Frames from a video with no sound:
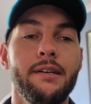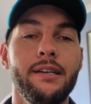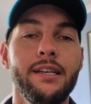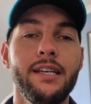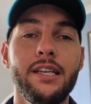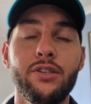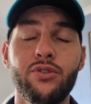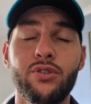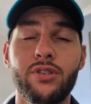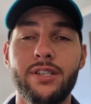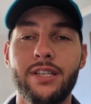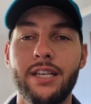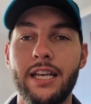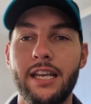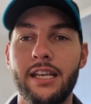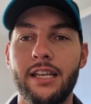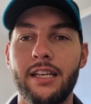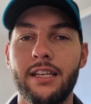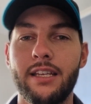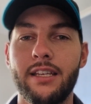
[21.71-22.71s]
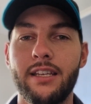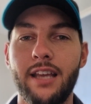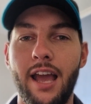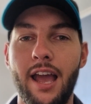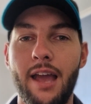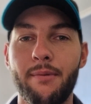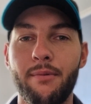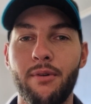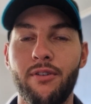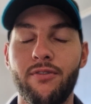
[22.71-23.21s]
interesting
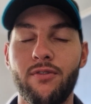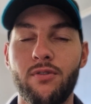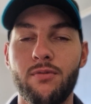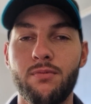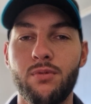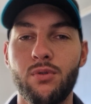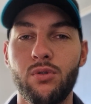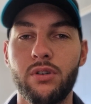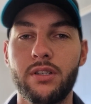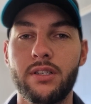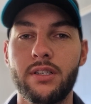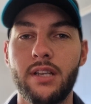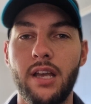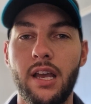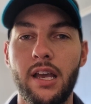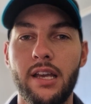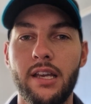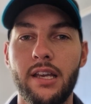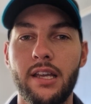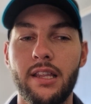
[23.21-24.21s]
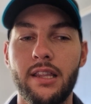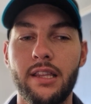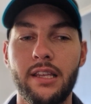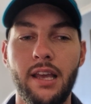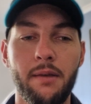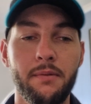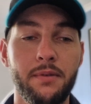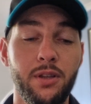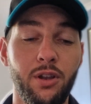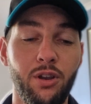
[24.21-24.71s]
game of football, to say the
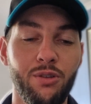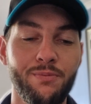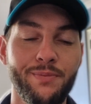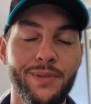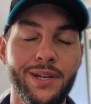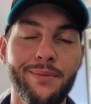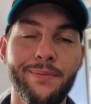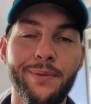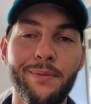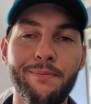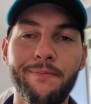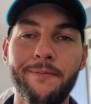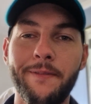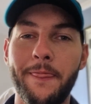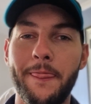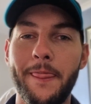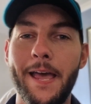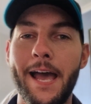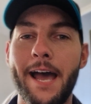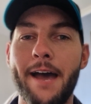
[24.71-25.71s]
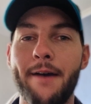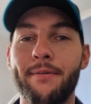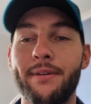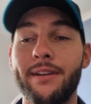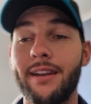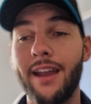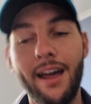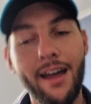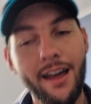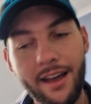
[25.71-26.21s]
absolute minimum.
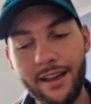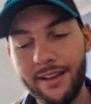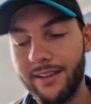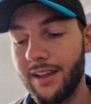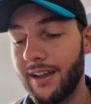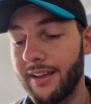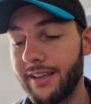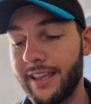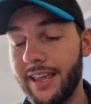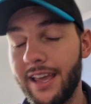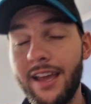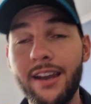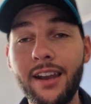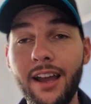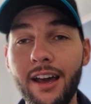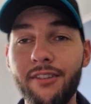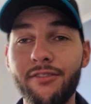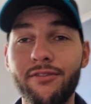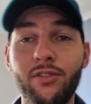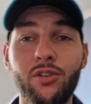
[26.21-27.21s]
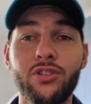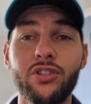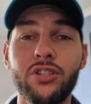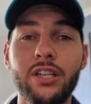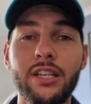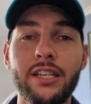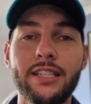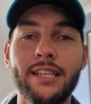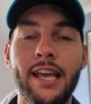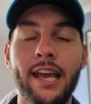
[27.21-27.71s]
And again,
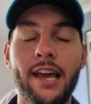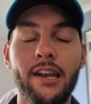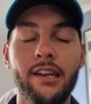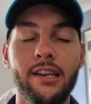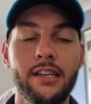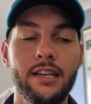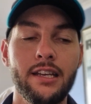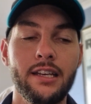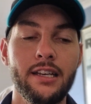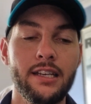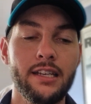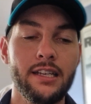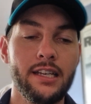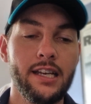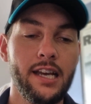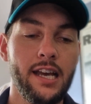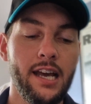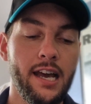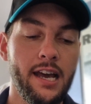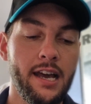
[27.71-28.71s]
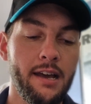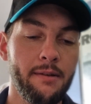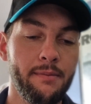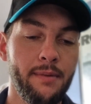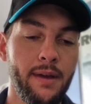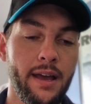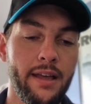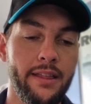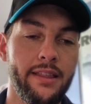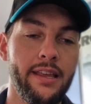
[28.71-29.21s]
unfortunately, down
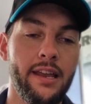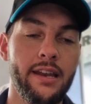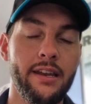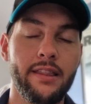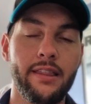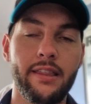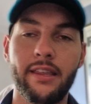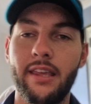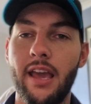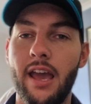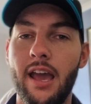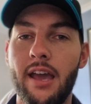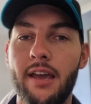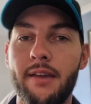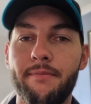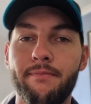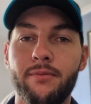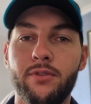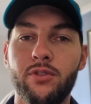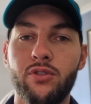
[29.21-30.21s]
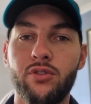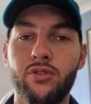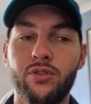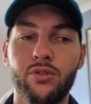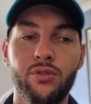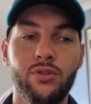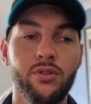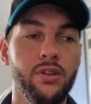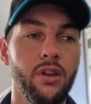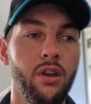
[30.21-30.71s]
at the end of the game due
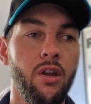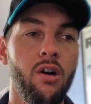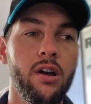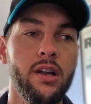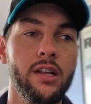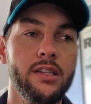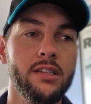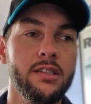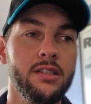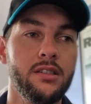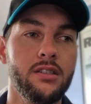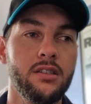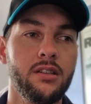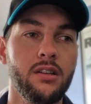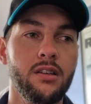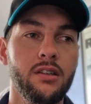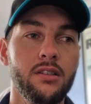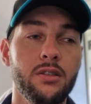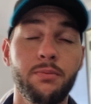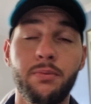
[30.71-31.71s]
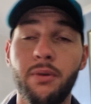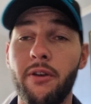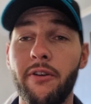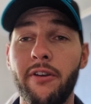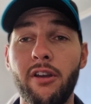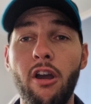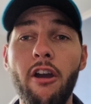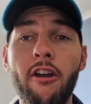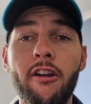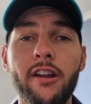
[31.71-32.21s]
to the Lions'
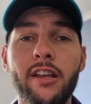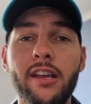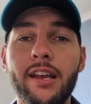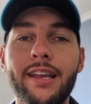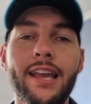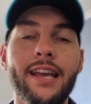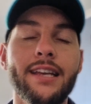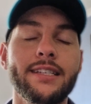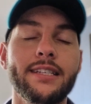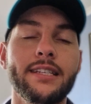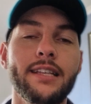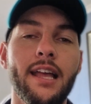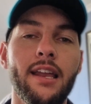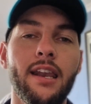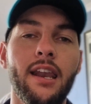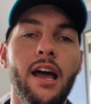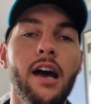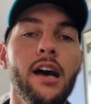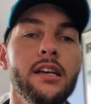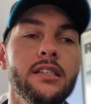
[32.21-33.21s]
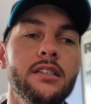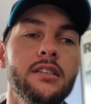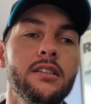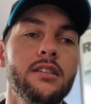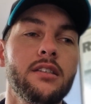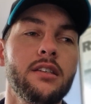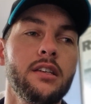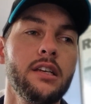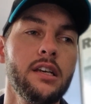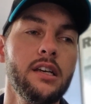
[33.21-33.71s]
superiority, I guess, in that
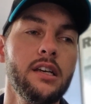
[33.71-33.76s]
last